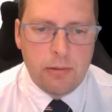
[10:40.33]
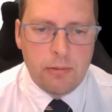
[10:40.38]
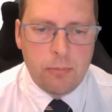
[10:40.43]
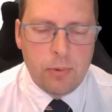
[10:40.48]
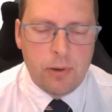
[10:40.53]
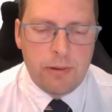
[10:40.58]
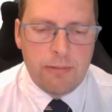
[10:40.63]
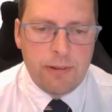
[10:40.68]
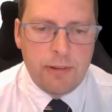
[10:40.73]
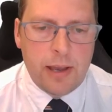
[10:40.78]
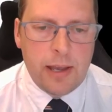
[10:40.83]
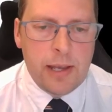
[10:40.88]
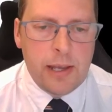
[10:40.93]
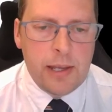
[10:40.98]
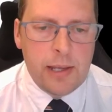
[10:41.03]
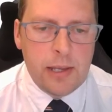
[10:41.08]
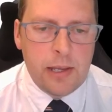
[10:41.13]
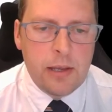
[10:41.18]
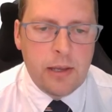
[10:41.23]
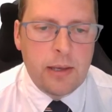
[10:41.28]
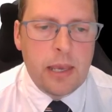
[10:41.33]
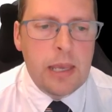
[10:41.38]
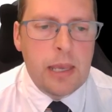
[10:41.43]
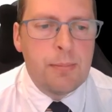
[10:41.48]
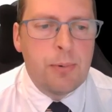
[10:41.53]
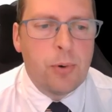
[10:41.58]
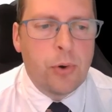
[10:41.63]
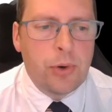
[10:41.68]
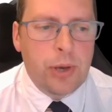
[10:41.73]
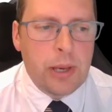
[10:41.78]
with a
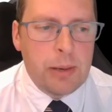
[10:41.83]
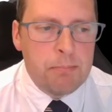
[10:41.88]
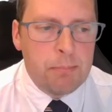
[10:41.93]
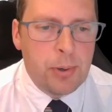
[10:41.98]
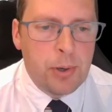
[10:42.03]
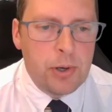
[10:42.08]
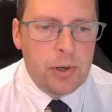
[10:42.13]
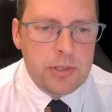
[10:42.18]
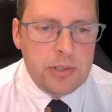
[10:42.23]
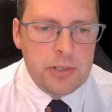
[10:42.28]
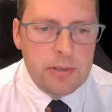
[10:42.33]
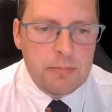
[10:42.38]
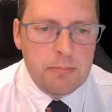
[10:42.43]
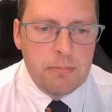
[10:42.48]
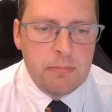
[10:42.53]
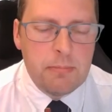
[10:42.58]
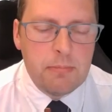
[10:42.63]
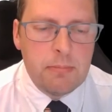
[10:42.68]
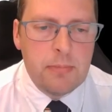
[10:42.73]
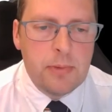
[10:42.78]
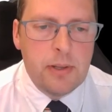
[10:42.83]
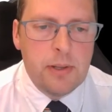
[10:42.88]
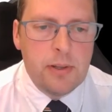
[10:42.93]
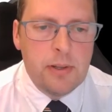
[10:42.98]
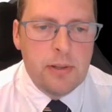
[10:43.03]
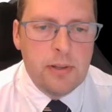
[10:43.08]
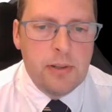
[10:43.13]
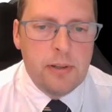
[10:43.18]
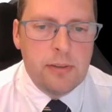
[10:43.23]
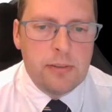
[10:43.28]
keyboard input.
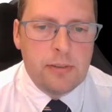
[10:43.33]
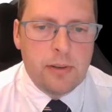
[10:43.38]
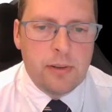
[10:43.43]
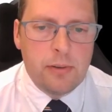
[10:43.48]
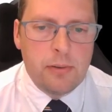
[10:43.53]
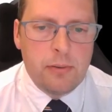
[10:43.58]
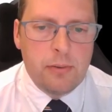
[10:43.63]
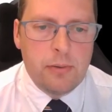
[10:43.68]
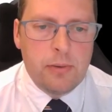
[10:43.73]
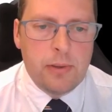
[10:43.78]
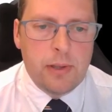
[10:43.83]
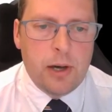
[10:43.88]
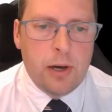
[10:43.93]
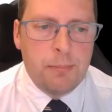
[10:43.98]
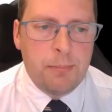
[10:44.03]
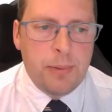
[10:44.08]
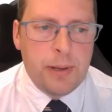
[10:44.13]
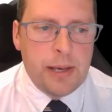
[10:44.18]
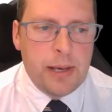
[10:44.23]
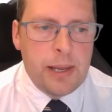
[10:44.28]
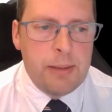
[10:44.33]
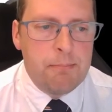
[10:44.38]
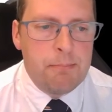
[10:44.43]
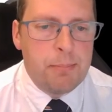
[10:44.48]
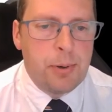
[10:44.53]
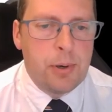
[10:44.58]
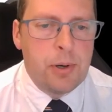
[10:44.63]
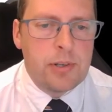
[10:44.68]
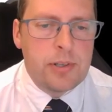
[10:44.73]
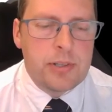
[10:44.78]
So that would be an
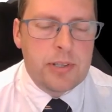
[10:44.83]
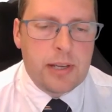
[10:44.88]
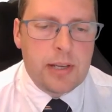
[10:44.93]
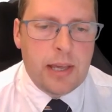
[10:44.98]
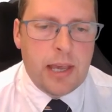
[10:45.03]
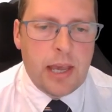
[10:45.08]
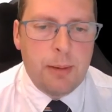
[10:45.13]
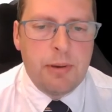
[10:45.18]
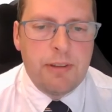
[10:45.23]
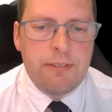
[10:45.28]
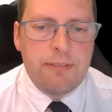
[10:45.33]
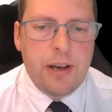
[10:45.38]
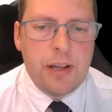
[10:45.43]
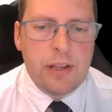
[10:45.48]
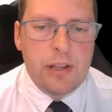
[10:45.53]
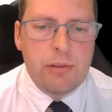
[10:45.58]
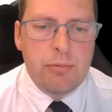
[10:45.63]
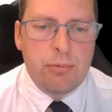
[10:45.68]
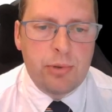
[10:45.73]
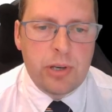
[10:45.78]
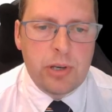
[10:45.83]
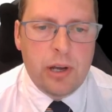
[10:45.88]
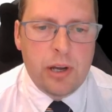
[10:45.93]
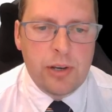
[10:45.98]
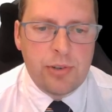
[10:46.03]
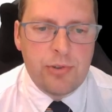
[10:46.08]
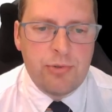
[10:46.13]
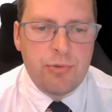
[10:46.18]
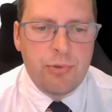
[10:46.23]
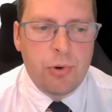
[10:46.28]
input. How many faces would you like
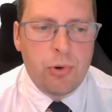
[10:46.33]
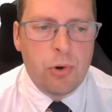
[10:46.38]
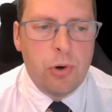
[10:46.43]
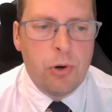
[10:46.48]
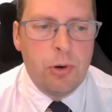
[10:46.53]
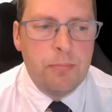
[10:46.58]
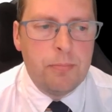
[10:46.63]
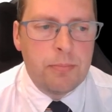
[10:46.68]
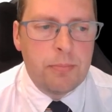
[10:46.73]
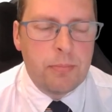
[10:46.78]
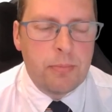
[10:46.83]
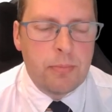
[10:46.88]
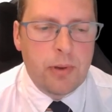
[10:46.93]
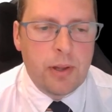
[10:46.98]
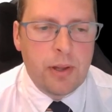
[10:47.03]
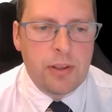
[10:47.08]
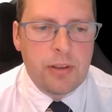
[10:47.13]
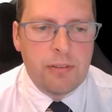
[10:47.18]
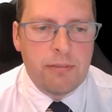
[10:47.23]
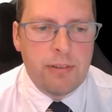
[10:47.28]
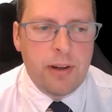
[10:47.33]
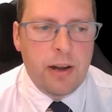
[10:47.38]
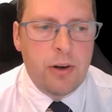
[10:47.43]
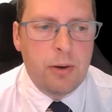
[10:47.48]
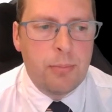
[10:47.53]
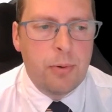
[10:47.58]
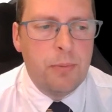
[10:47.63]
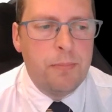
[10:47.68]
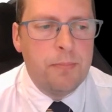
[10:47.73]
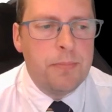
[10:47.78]
to draw as a
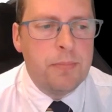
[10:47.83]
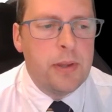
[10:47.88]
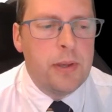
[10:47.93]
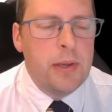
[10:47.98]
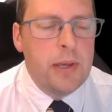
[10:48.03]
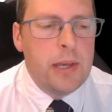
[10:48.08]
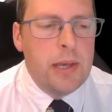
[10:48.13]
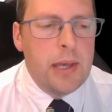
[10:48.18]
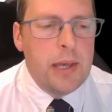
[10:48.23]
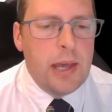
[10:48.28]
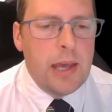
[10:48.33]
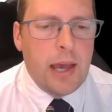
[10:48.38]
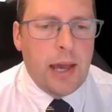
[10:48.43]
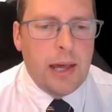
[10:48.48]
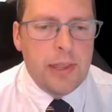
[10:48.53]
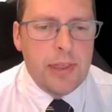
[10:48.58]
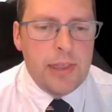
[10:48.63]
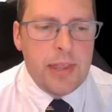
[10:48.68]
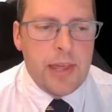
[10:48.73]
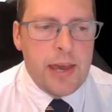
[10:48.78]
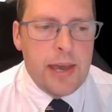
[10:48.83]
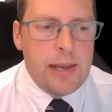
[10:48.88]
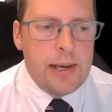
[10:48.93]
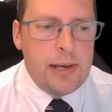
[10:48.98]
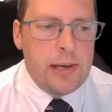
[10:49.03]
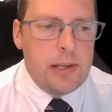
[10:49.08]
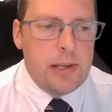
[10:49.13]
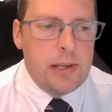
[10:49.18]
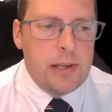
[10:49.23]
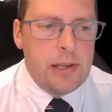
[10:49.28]
variable? And
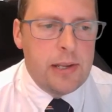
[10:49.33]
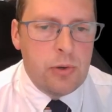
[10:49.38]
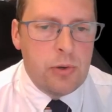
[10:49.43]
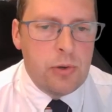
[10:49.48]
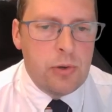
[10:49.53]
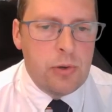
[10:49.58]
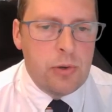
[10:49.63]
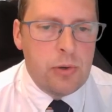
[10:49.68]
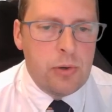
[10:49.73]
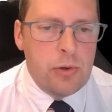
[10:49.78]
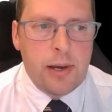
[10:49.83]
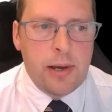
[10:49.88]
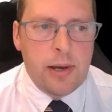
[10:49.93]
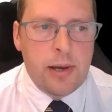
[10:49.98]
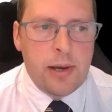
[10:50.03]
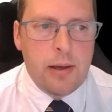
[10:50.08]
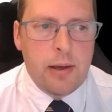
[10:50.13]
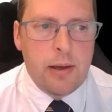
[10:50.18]
then you can